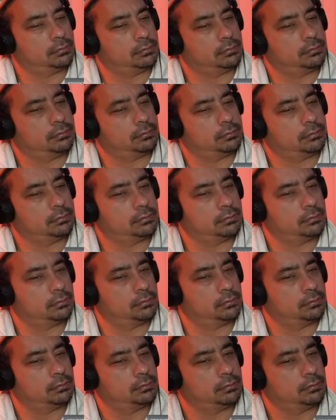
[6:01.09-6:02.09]

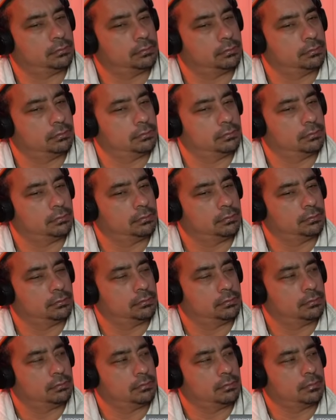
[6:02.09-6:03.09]

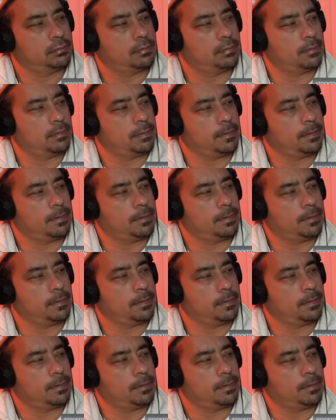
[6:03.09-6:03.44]
(silent)